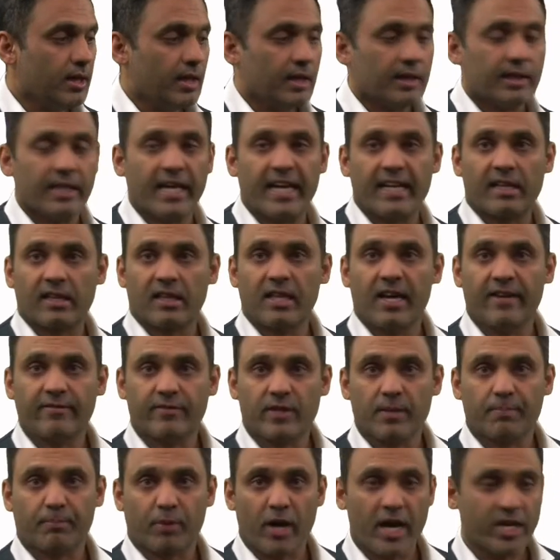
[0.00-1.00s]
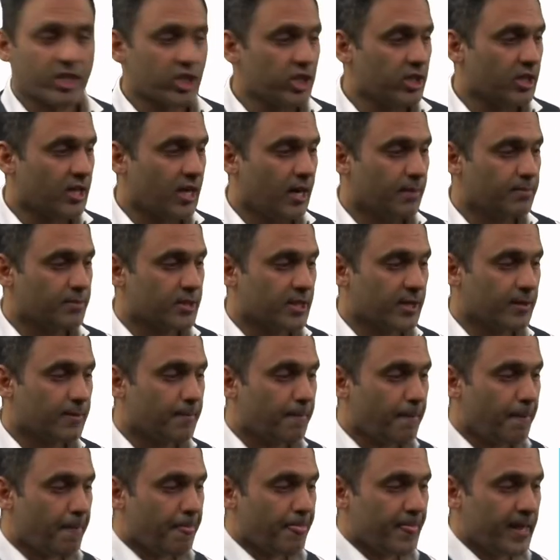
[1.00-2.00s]
Late life depression comes in
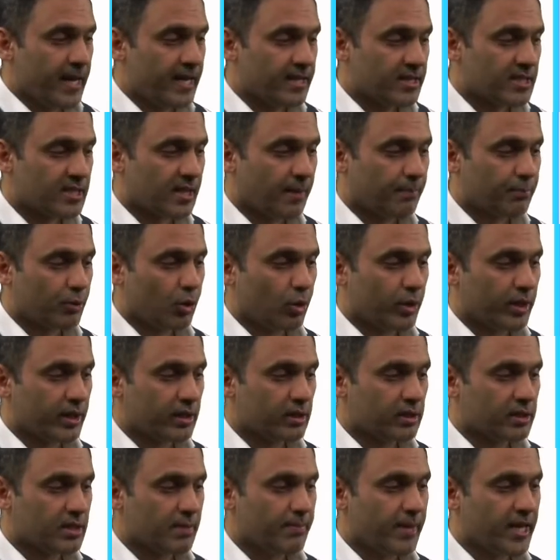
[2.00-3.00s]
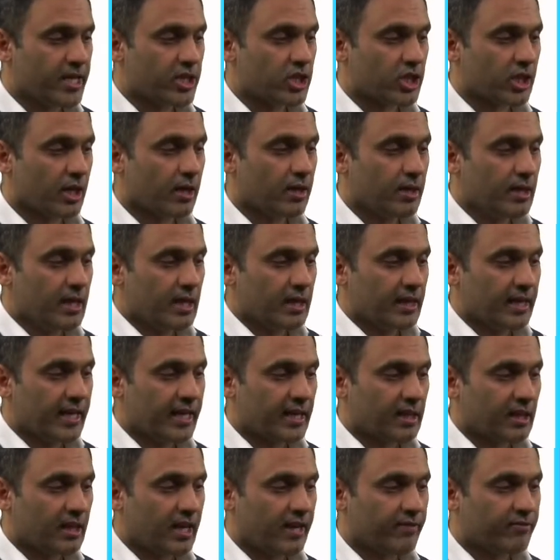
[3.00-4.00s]
in subcortical dementia.
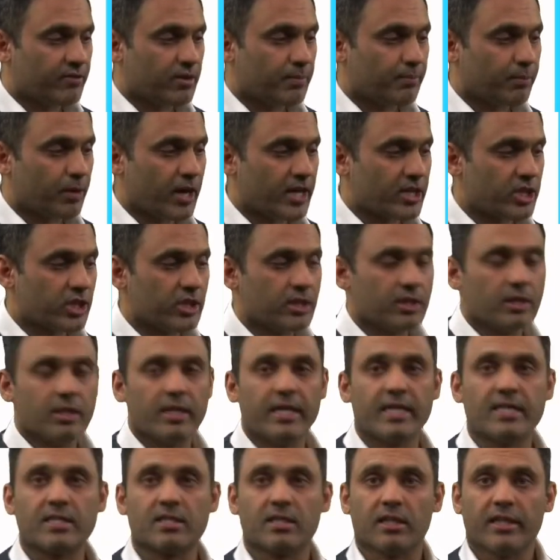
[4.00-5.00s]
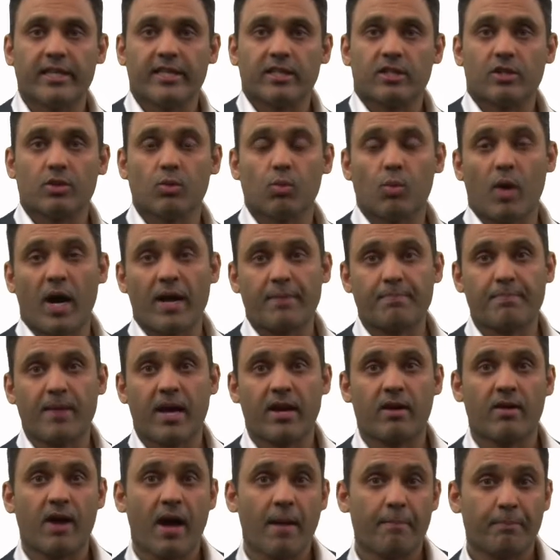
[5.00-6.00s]
Late life depression is linked to white
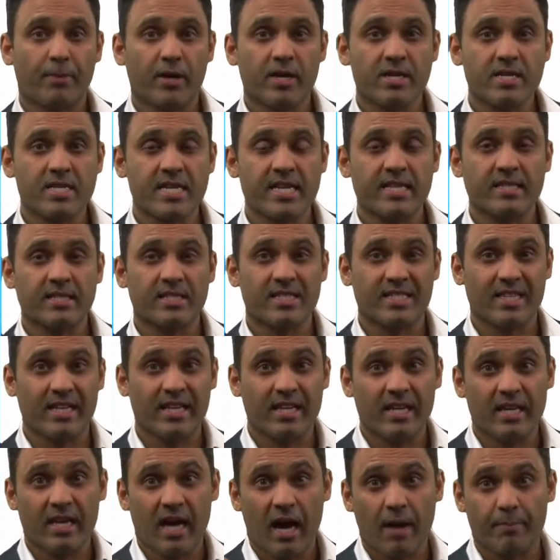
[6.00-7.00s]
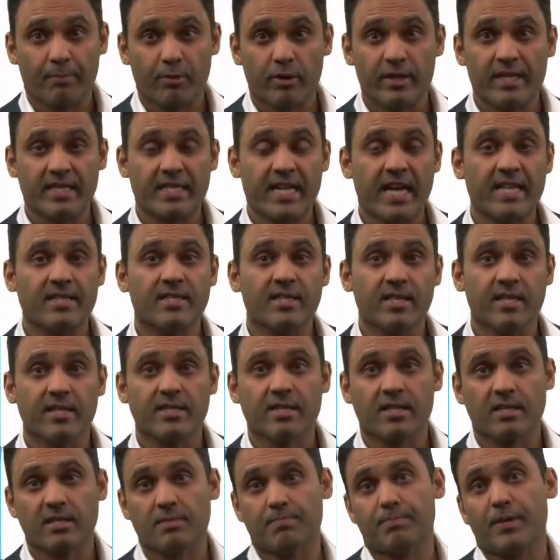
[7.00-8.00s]
matter hyperintens hyperintensities
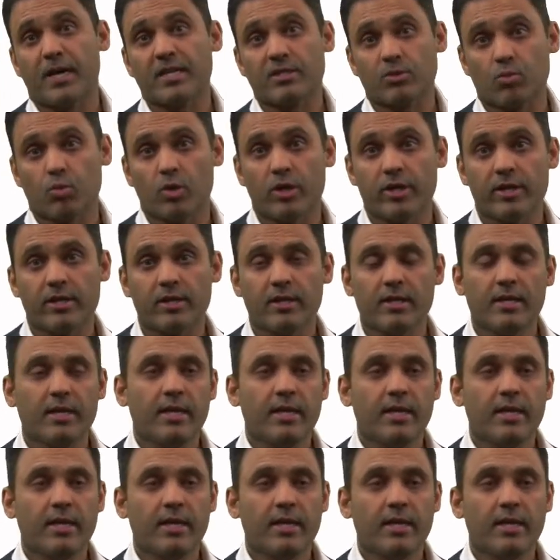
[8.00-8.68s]
as a buzzword.